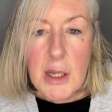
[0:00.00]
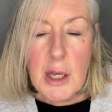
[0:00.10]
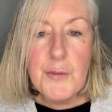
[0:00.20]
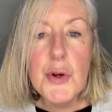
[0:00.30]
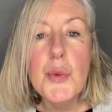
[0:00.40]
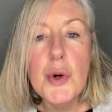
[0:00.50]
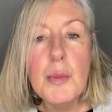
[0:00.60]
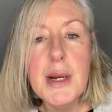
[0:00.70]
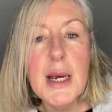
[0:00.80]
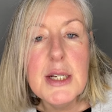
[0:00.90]
if you're
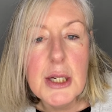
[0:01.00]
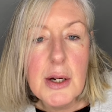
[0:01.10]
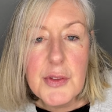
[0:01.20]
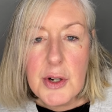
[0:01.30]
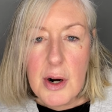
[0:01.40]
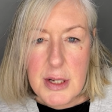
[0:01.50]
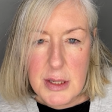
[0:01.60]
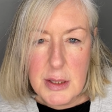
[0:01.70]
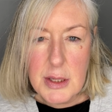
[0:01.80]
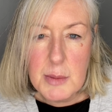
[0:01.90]
ruminating on the
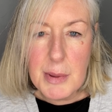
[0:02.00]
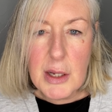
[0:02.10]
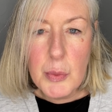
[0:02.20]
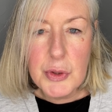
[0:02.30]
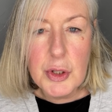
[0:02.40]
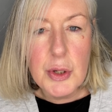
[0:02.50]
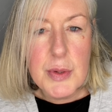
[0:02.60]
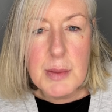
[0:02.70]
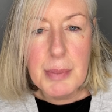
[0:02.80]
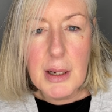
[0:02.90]
narcissist being with the new
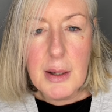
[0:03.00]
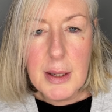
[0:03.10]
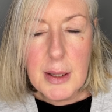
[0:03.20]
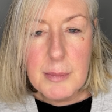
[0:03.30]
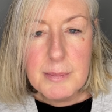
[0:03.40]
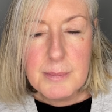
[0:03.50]
supply,